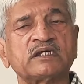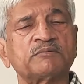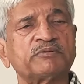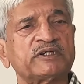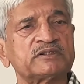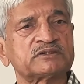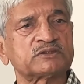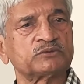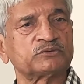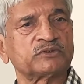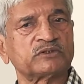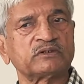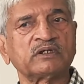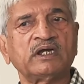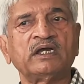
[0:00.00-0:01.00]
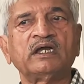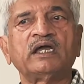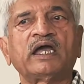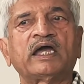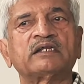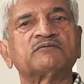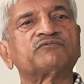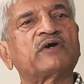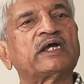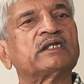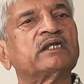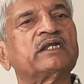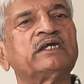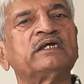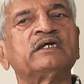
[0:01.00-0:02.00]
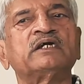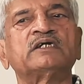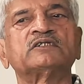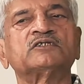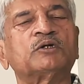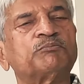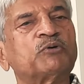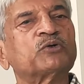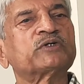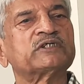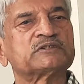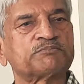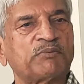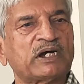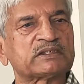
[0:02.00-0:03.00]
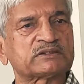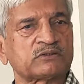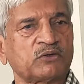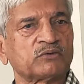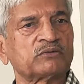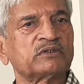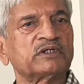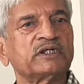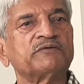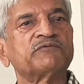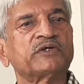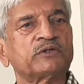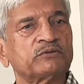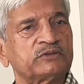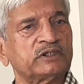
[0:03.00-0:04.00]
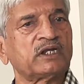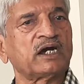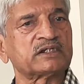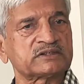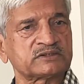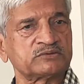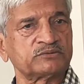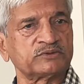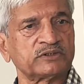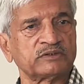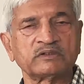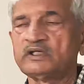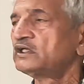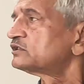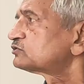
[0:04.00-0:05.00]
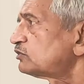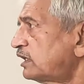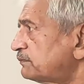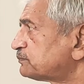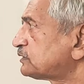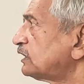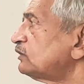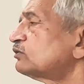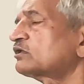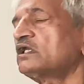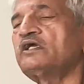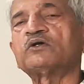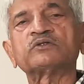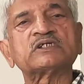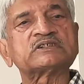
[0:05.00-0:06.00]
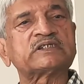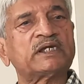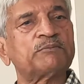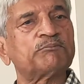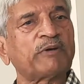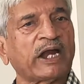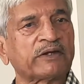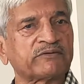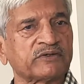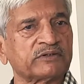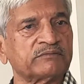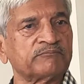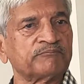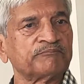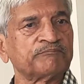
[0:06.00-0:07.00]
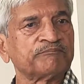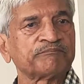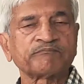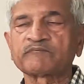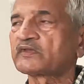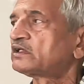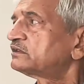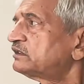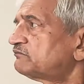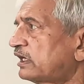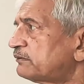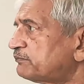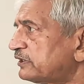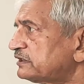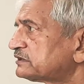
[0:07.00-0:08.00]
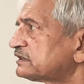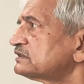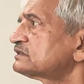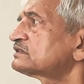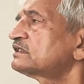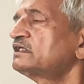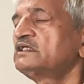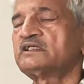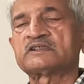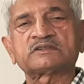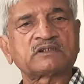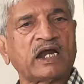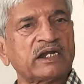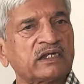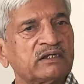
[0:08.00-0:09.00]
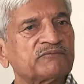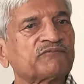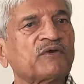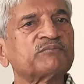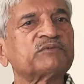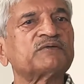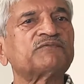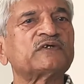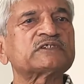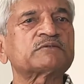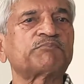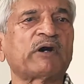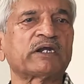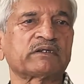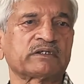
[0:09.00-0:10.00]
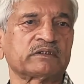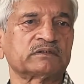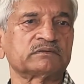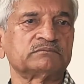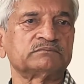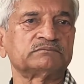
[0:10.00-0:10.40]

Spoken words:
neighboring student, and finally the book is passed on even to the last student. So absolutely on the same pattern, the vibrations starting from the first particle